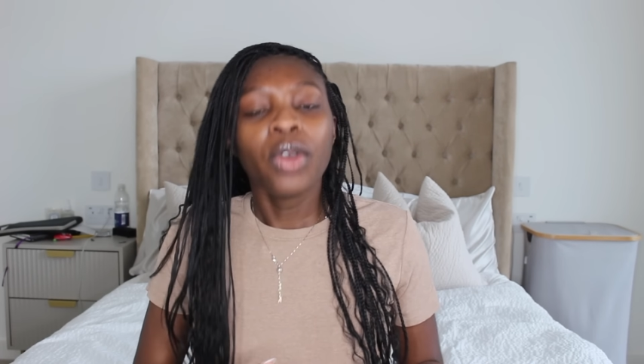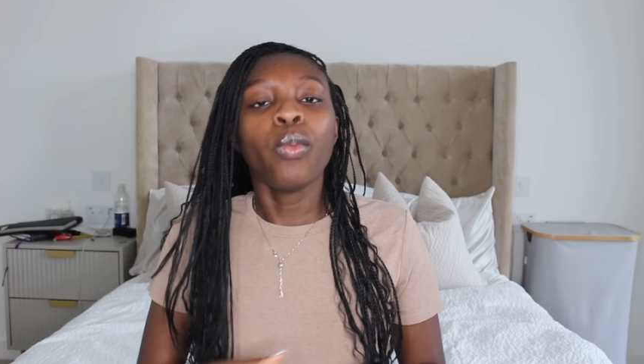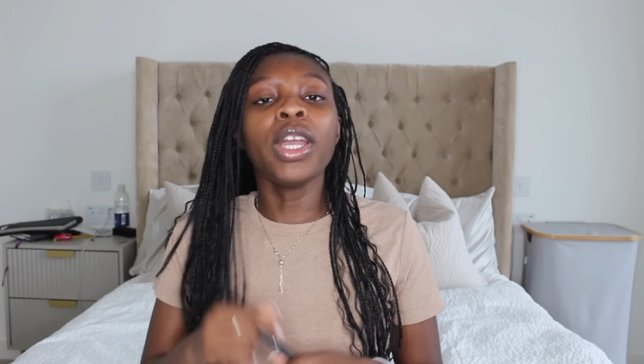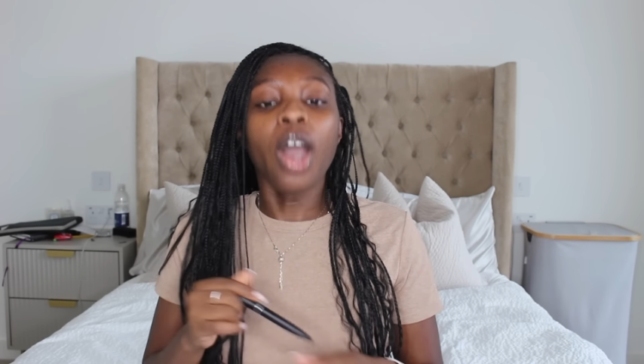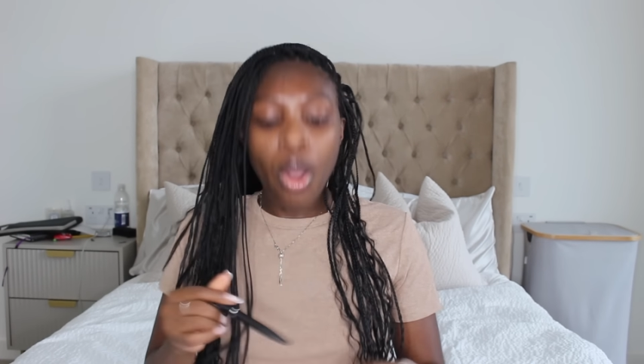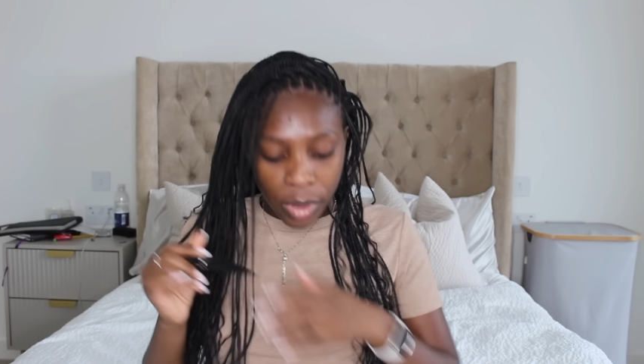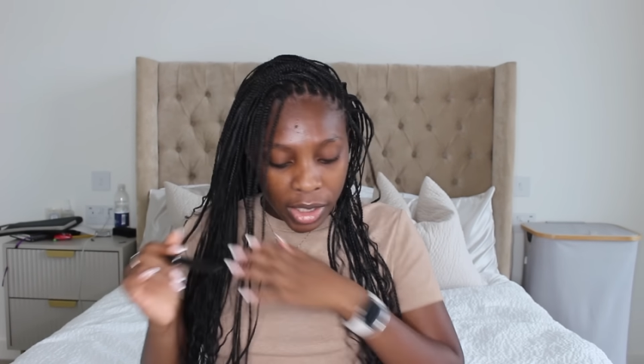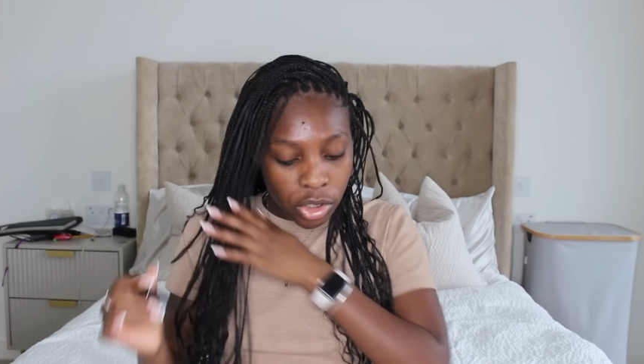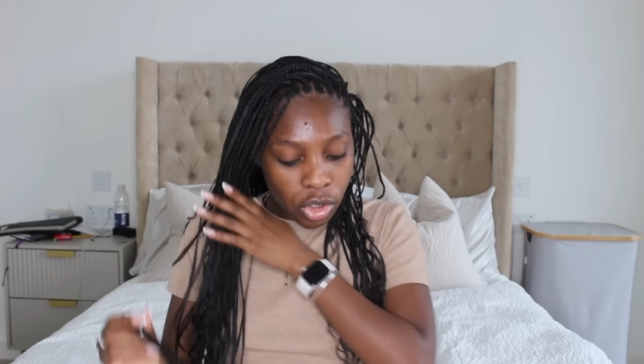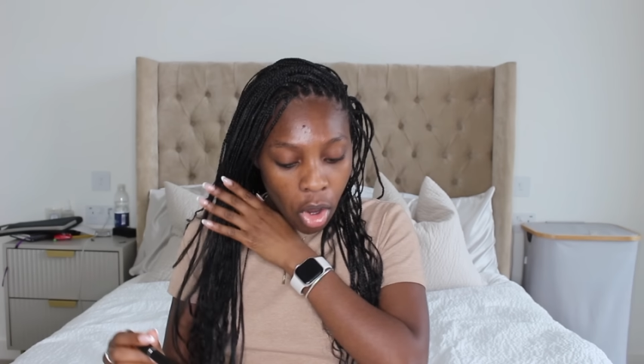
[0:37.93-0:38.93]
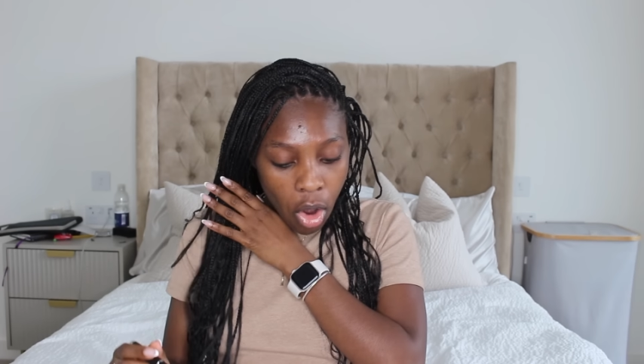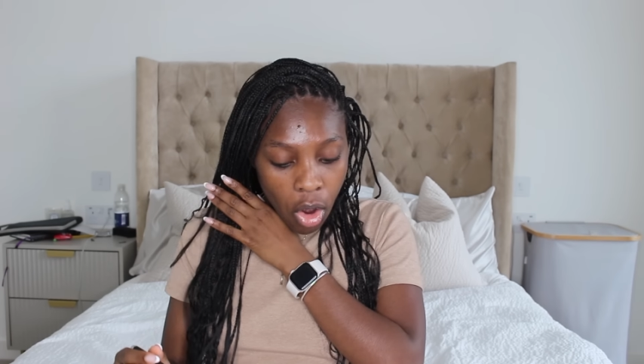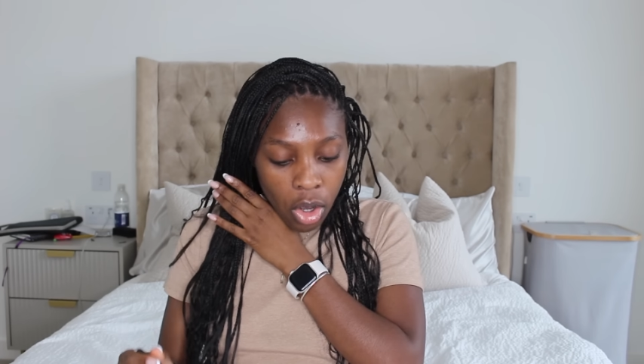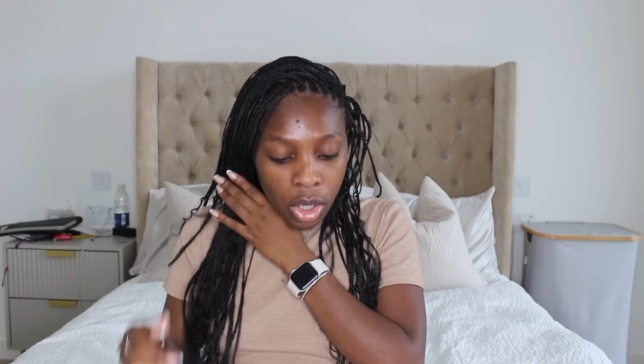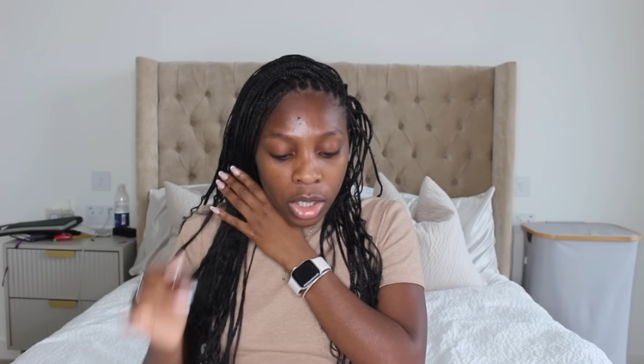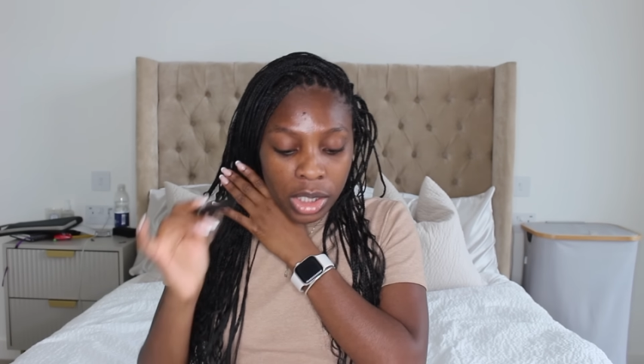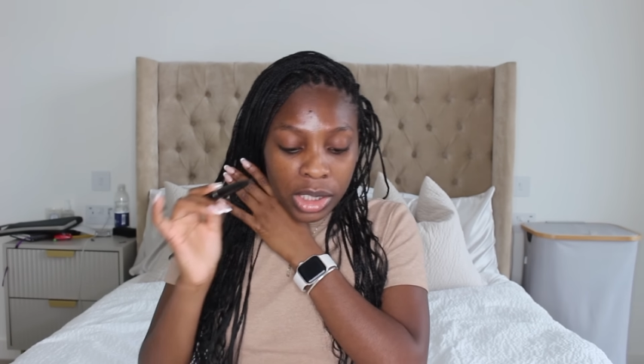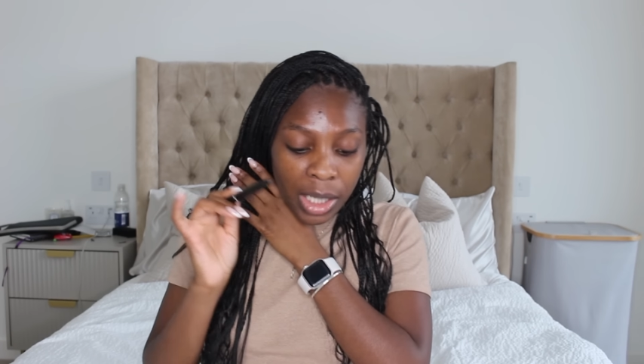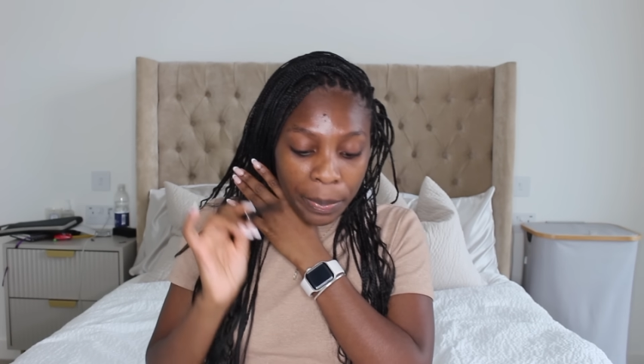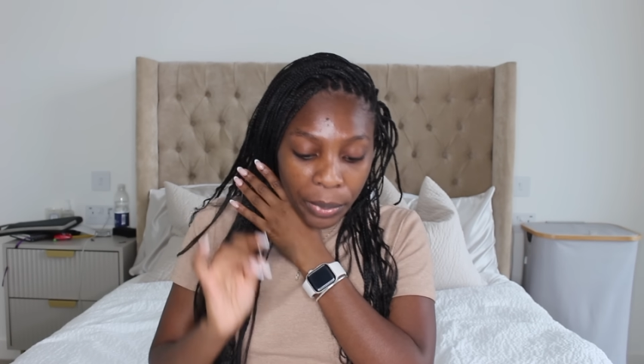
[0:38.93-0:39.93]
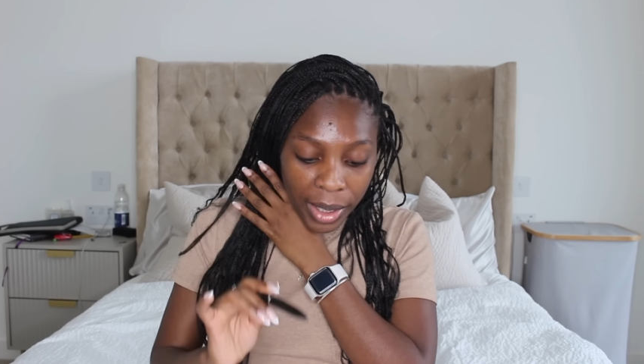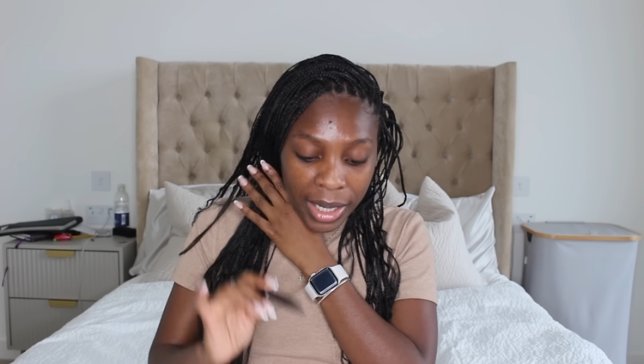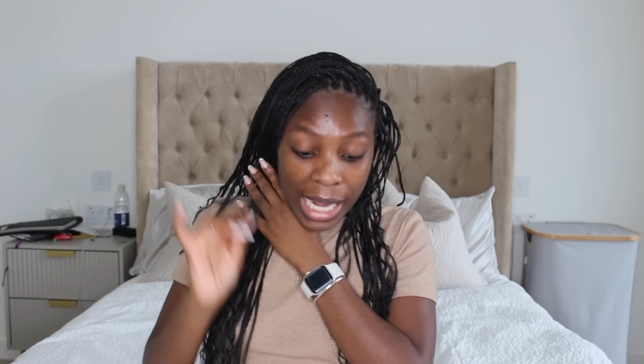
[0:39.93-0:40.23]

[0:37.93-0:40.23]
we only saw Sabrina